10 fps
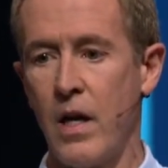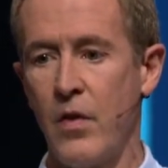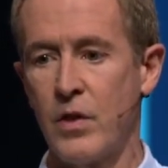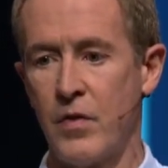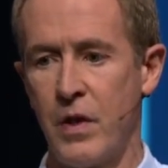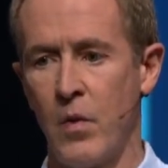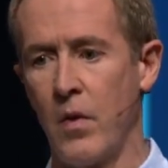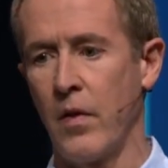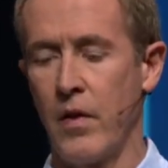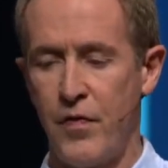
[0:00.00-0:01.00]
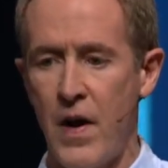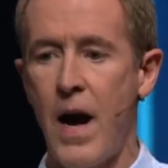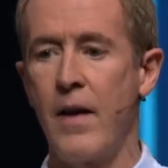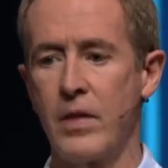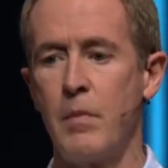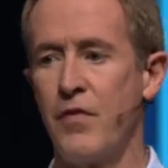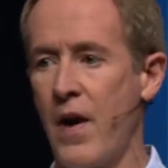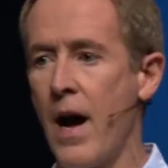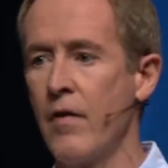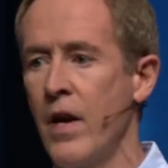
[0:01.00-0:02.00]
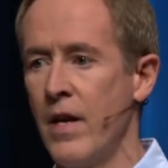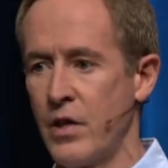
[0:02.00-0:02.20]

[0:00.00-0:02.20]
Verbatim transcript: Others of you are with fives. I'm a five.